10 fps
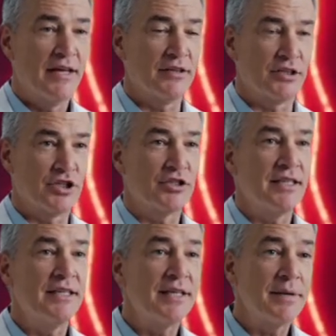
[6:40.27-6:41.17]
that
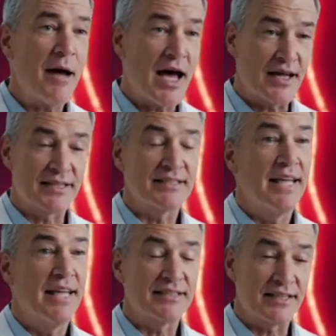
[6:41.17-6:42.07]
weaken the delicate
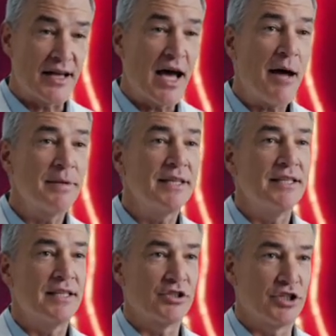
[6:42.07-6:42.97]
veins around the rectum.
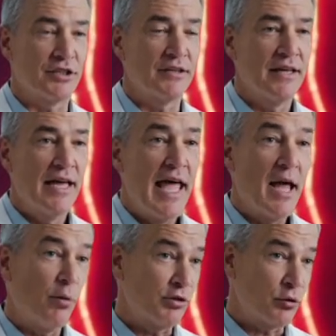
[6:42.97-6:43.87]
The cure
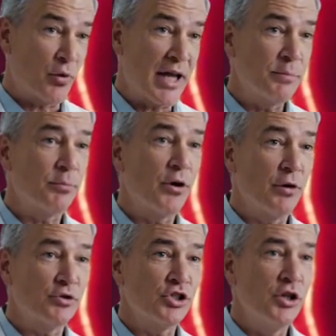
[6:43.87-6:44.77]
is movement, not